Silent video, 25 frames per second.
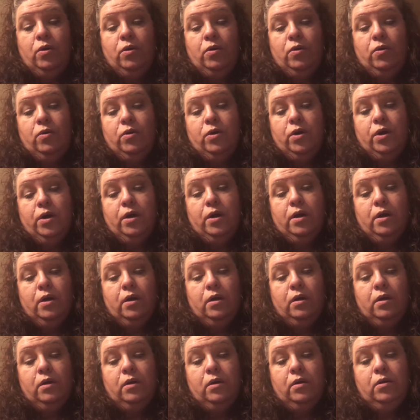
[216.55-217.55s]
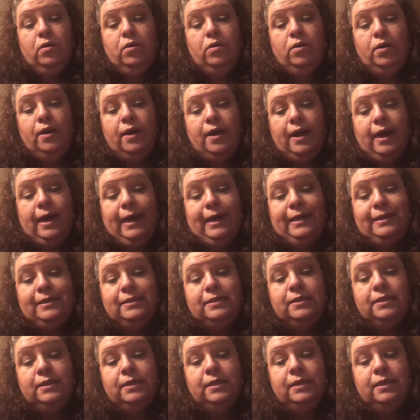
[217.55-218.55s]
Or
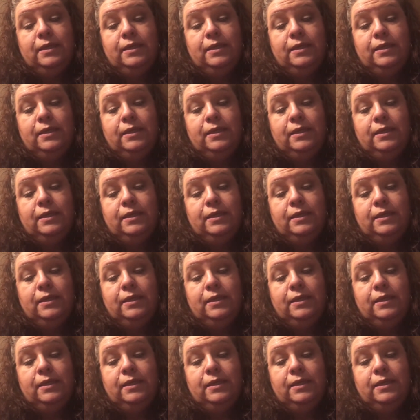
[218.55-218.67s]
not.